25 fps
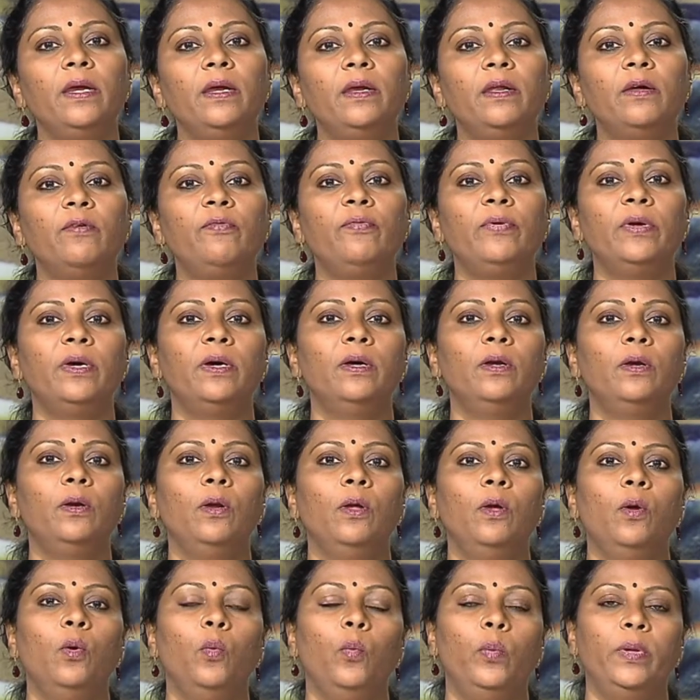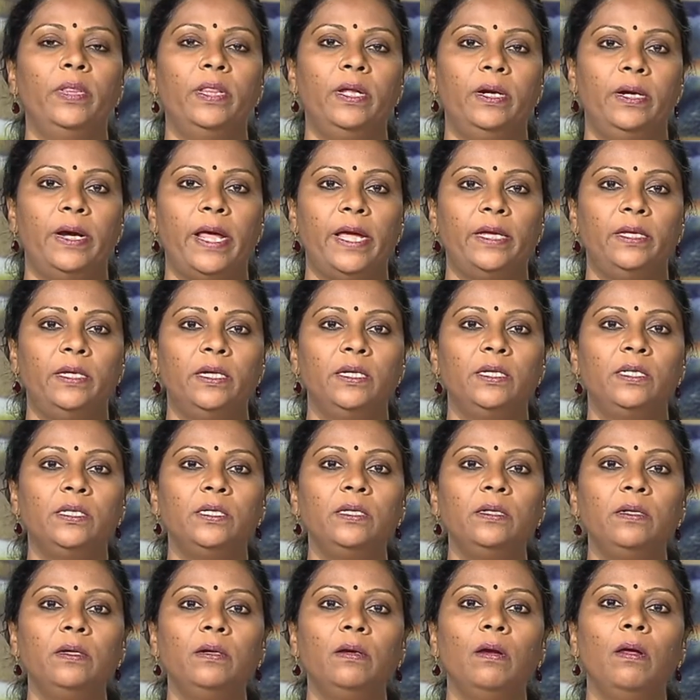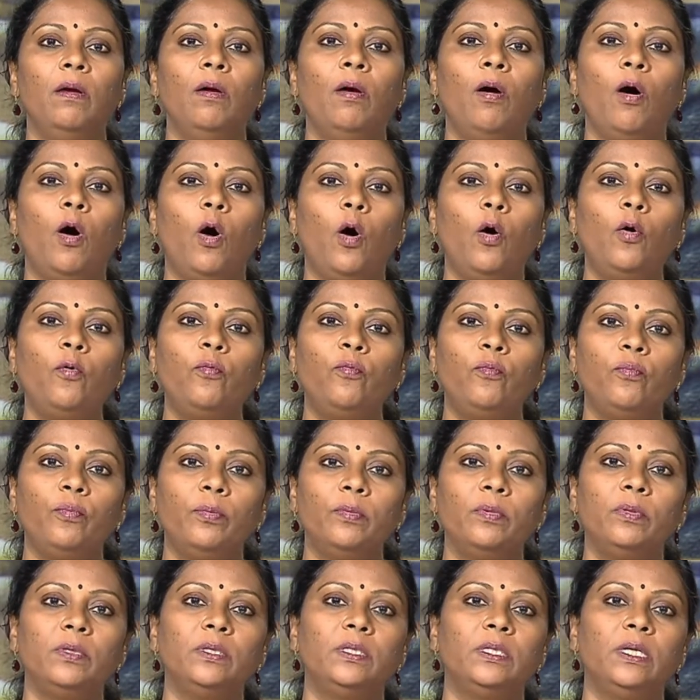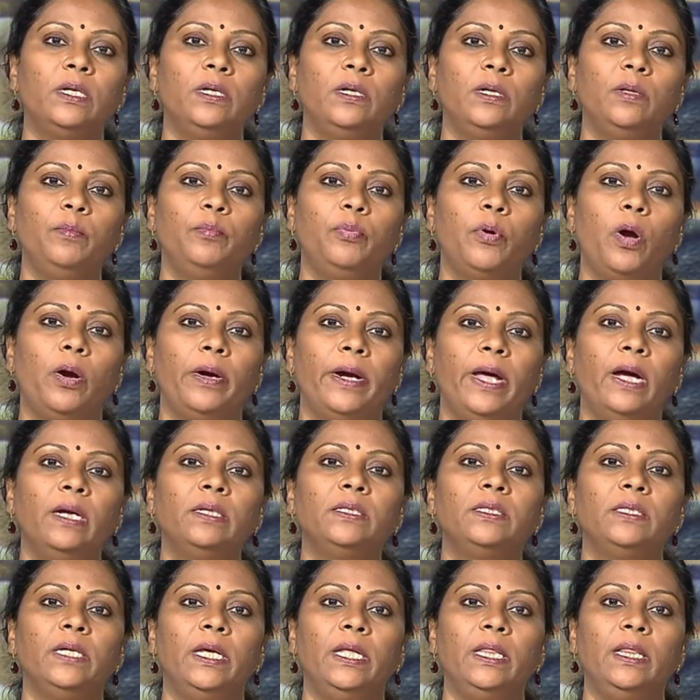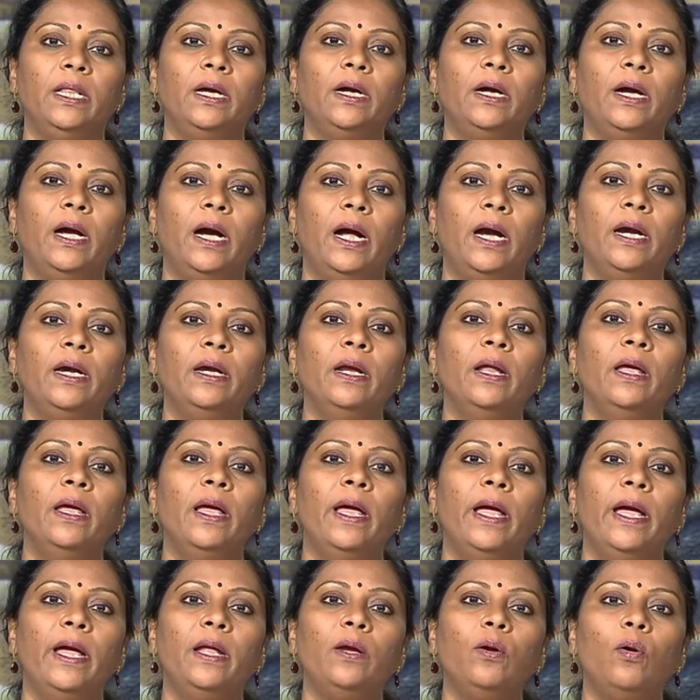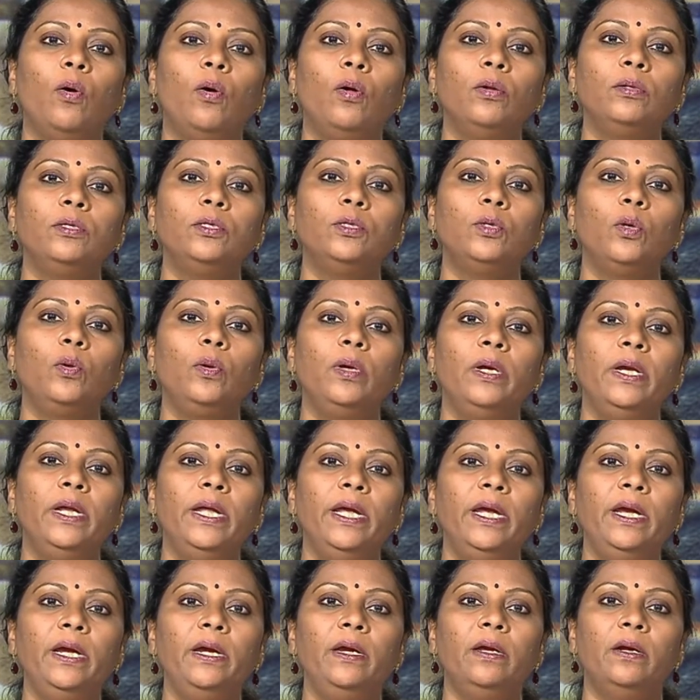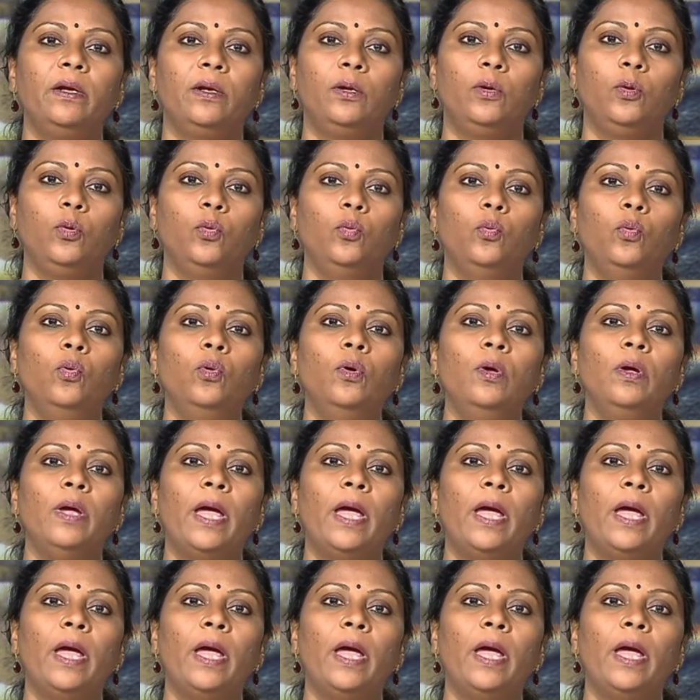interfere with the digestion of certain products in the gut and also lead to